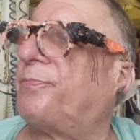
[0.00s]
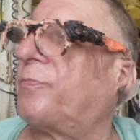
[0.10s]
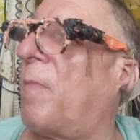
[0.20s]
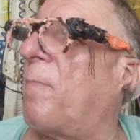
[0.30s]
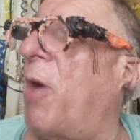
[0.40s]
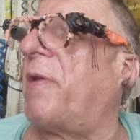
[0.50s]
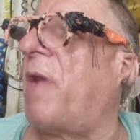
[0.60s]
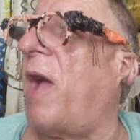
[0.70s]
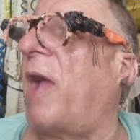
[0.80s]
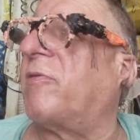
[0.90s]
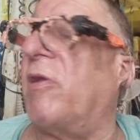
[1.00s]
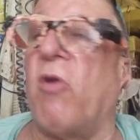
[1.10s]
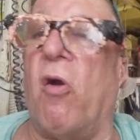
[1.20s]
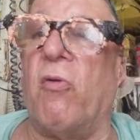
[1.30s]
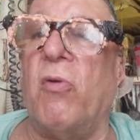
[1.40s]
but I did
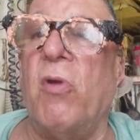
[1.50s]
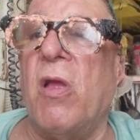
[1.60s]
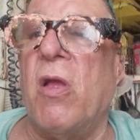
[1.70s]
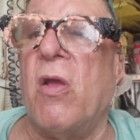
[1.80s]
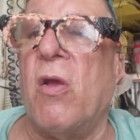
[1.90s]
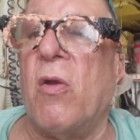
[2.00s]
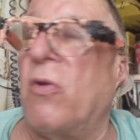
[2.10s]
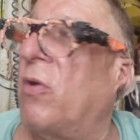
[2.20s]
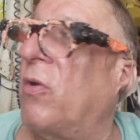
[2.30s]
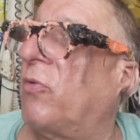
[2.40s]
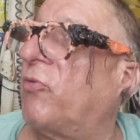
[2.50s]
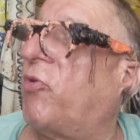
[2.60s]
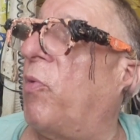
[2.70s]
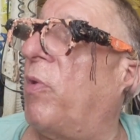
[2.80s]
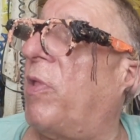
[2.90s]
go
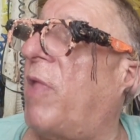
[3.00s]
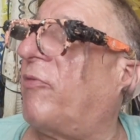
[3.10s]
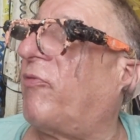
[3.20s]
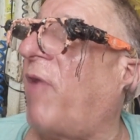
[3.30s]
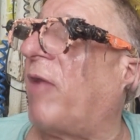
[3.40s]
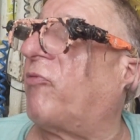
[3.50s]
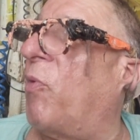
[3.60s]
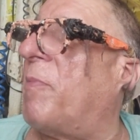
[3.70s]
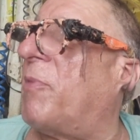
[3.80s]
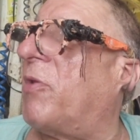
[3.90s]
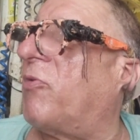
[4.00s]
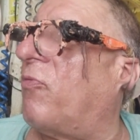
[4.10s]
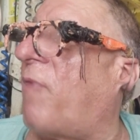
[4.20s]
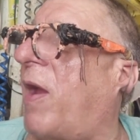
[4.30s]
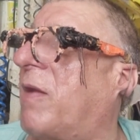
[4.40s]
to a lot of sites. So what I'm going to
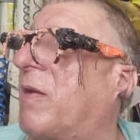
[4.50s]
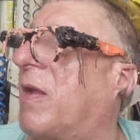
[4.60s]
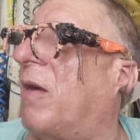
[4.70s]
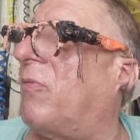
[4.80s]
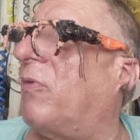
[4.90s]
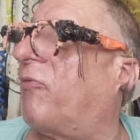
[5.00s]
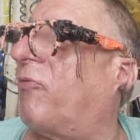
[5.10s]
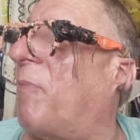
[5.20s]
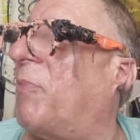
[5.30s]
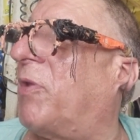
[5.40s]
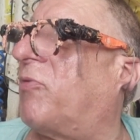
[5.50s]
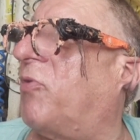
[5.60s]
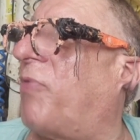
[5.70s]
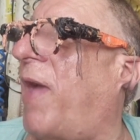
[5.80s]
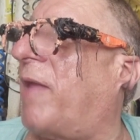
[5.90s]
do right now is I'm going to
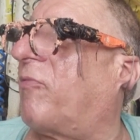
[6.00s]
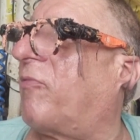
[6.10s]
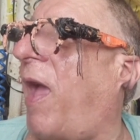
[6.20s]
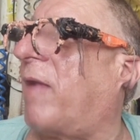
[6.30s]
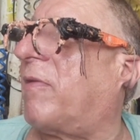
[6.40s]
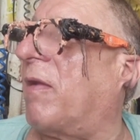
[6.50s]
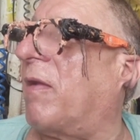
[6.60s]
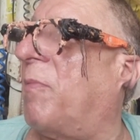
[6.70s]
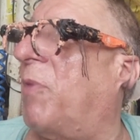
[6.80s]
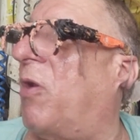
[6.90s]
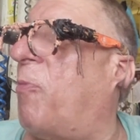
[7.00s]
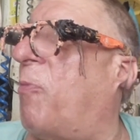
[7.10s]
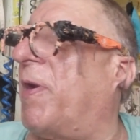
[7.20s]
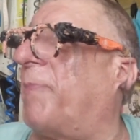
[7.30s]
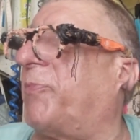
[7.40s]
do that exact thing. I'm going to
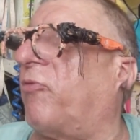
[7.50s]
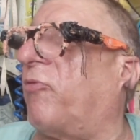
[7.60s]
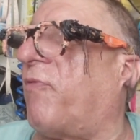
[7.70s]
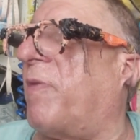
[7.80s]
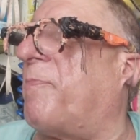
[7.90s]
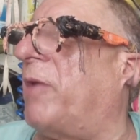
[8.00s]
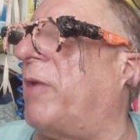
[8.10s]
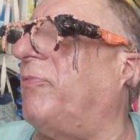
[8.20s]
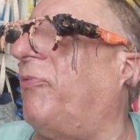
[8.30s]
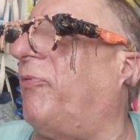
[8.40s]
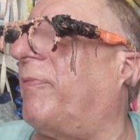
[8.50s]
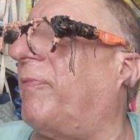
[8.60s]
open up these three buttons.